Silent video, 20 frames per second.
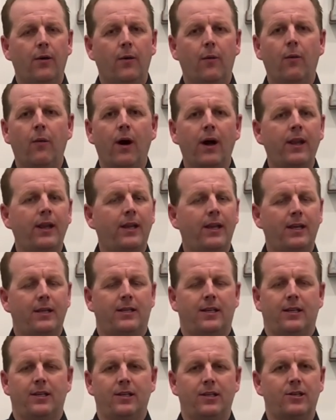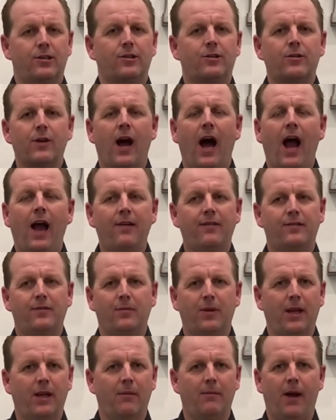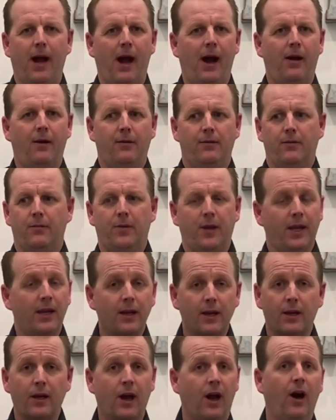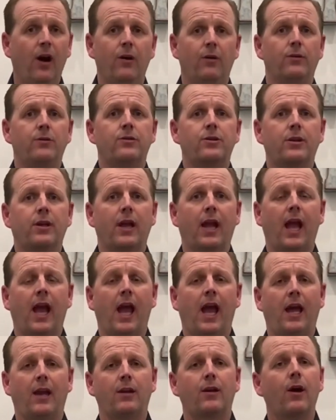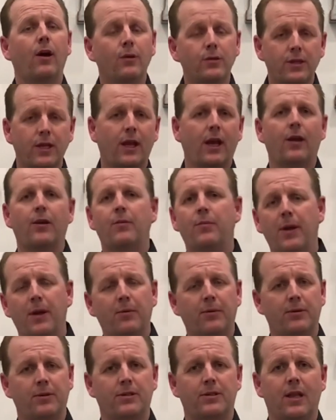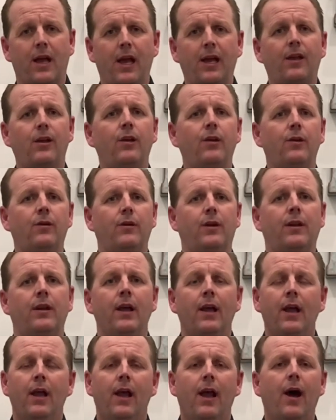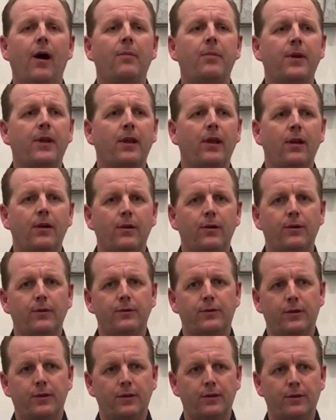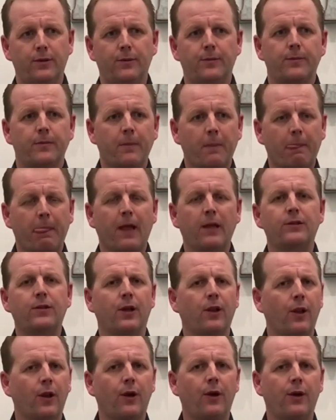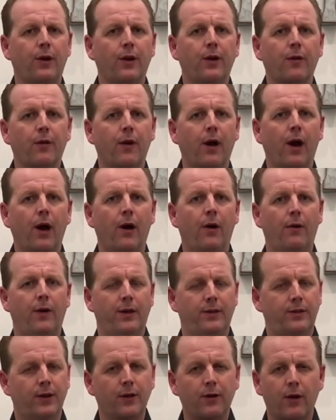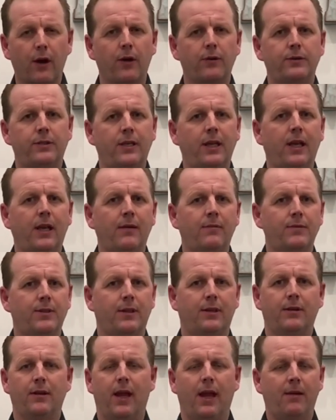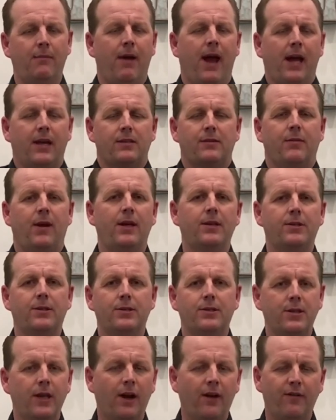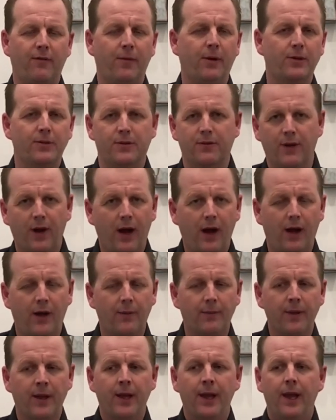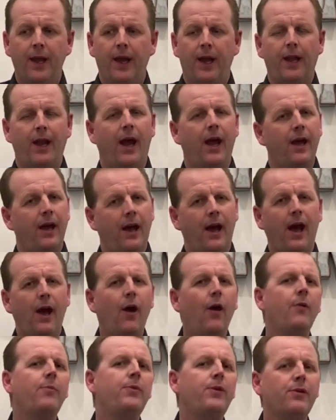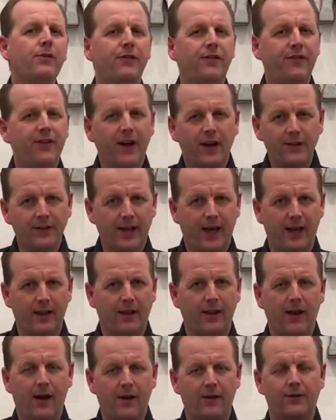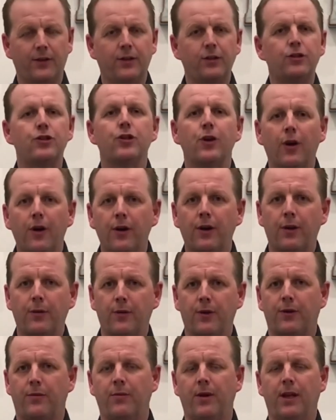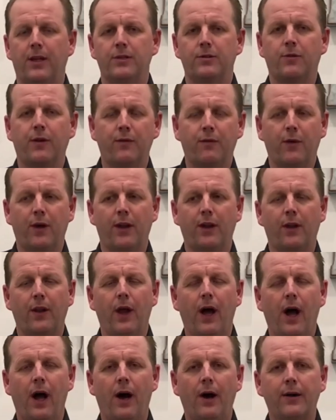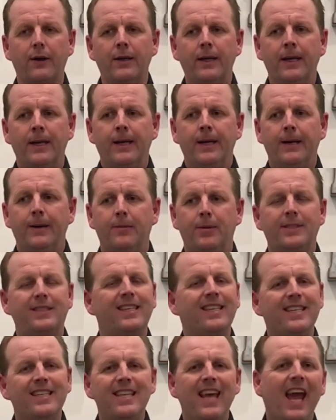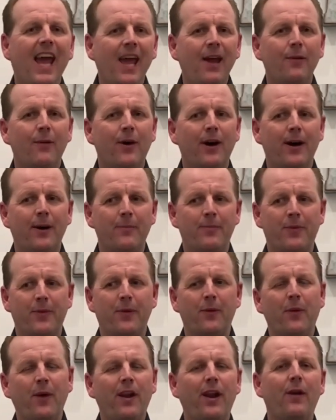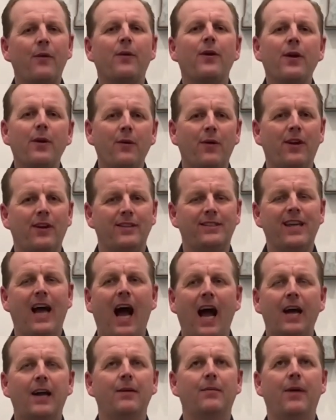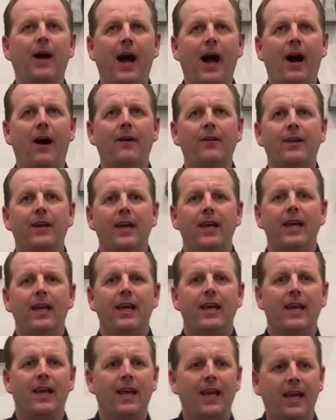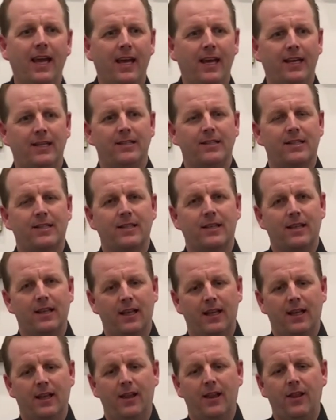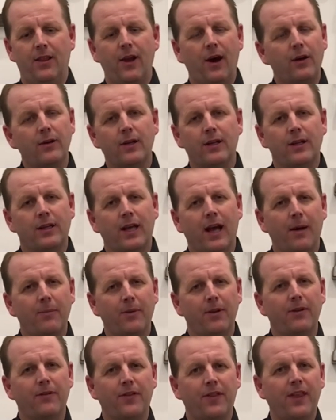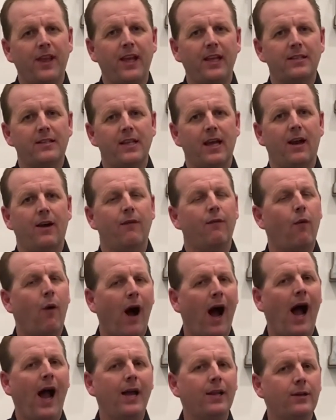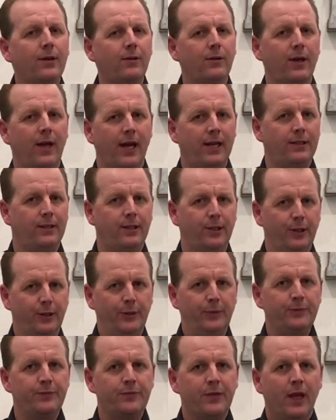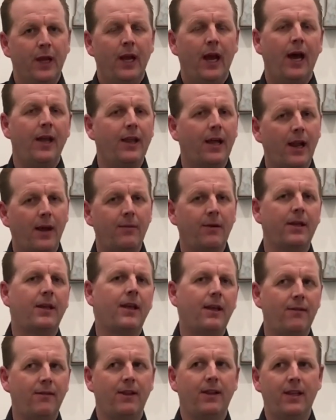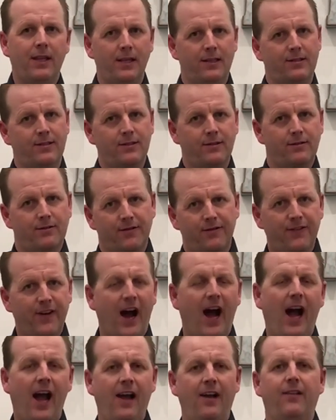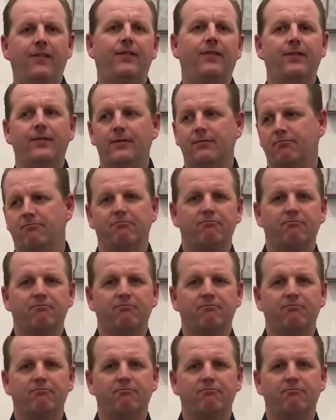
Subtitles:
what it is that just drives me about being a coach and coaching other people just like you and helping you to learn and grow and to grow teams and maximize yourself most of all. And I hope you felt that along the journey with me as we went along. But today what I really want to talk about is a couple of things there of why I do what I do. And then I'm going to give you these 5